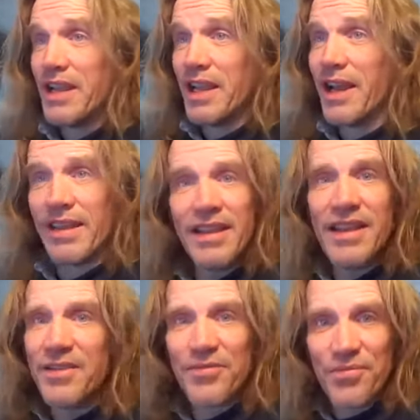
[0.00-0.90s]
yeah,
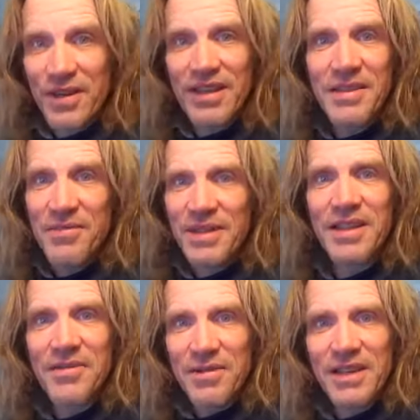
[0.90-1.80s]
it's really,
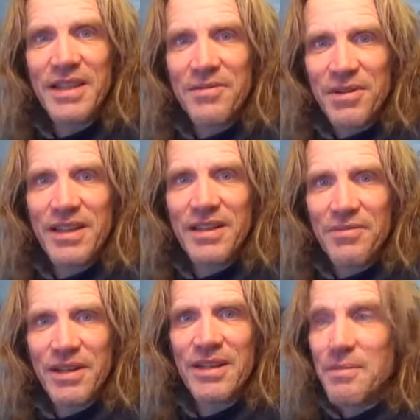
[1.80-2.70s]
really, really, really,
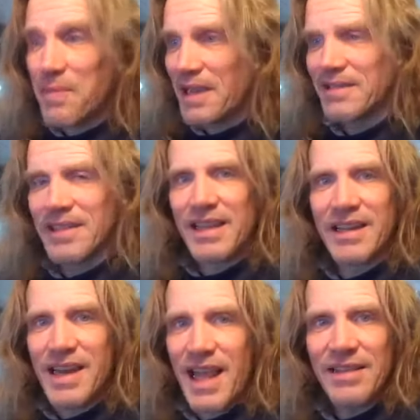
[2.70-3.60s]
really messy
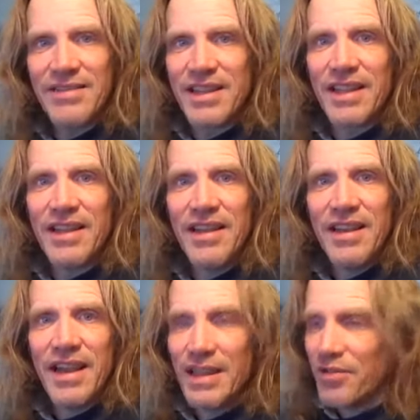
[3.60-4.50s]
and nasty.
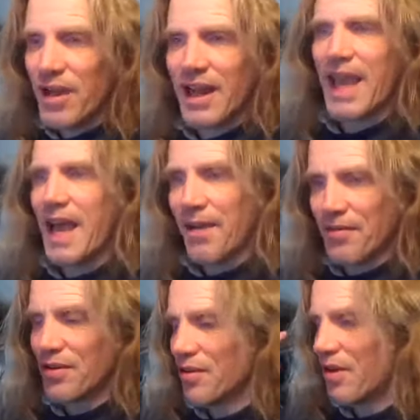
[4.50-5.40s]
And you got to have
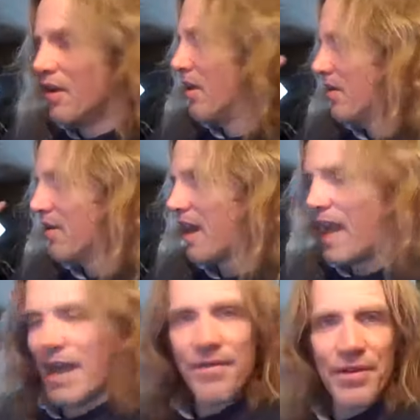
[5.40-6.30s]
your you got to
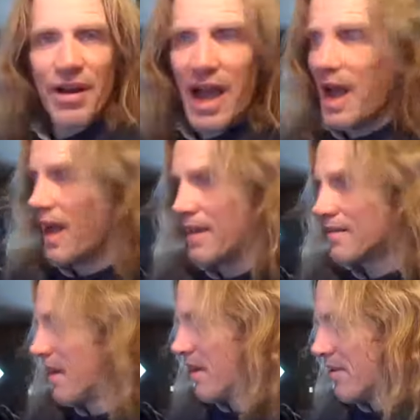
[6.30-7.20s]
have your
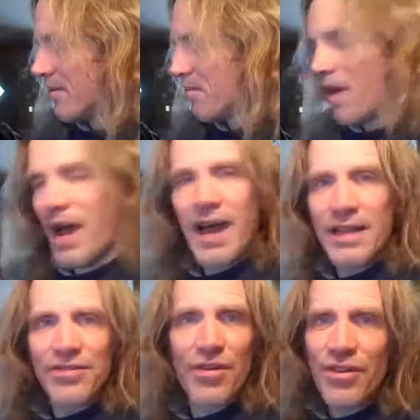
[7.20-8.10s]
eyes on the
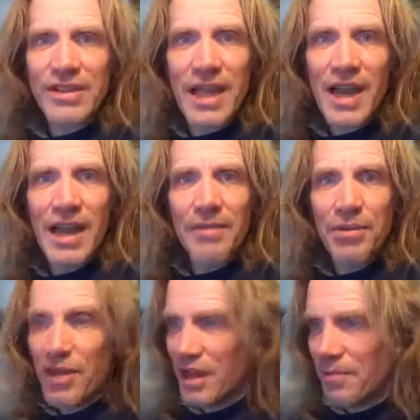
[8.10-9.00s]
prize all the time.
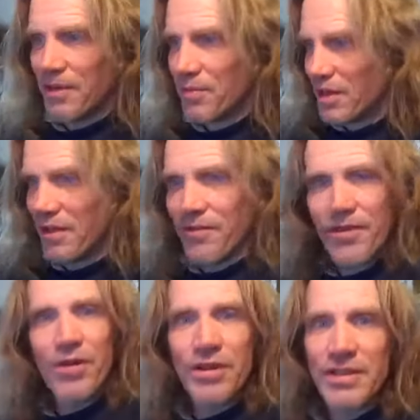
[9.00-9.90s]
You got to be really
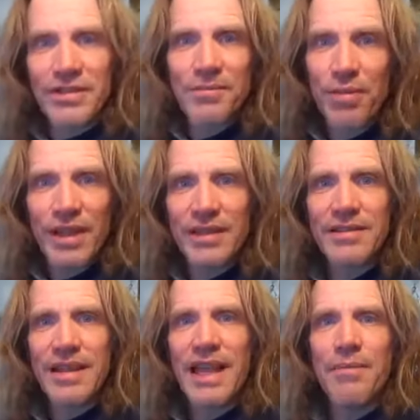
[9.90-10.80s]
focused and play
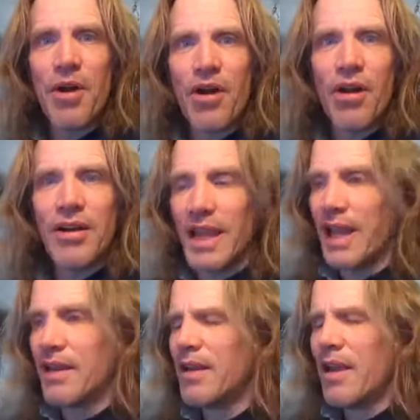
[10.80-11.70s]
this game hard and